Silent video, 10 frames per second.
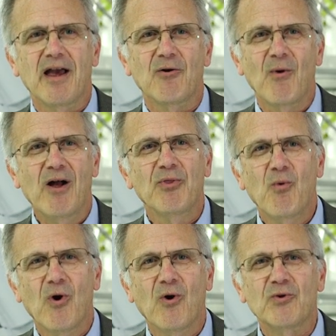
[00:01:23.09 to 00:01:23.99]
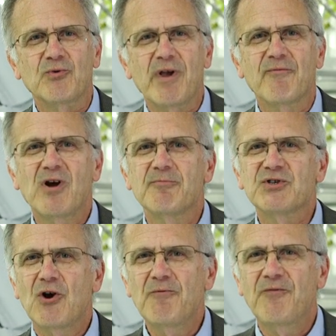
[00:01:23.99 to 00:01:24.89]
and around the world, we have
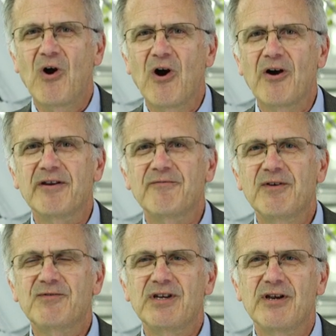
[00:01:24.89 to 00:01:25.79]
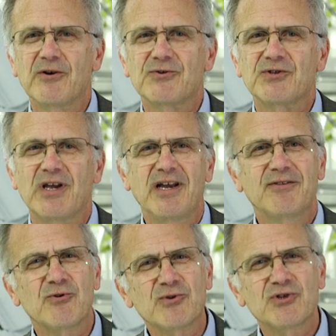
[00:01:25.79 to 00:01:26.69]
come so far in 50 years, and
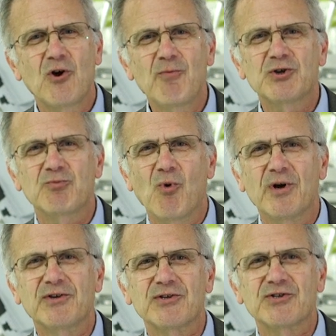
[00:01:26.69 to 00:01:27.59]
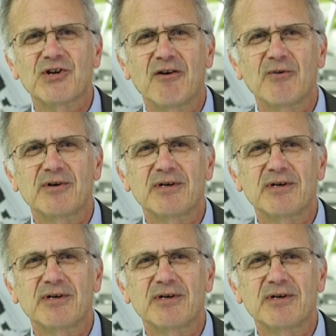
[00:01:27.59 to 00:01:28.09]
yet there is so much more to discover.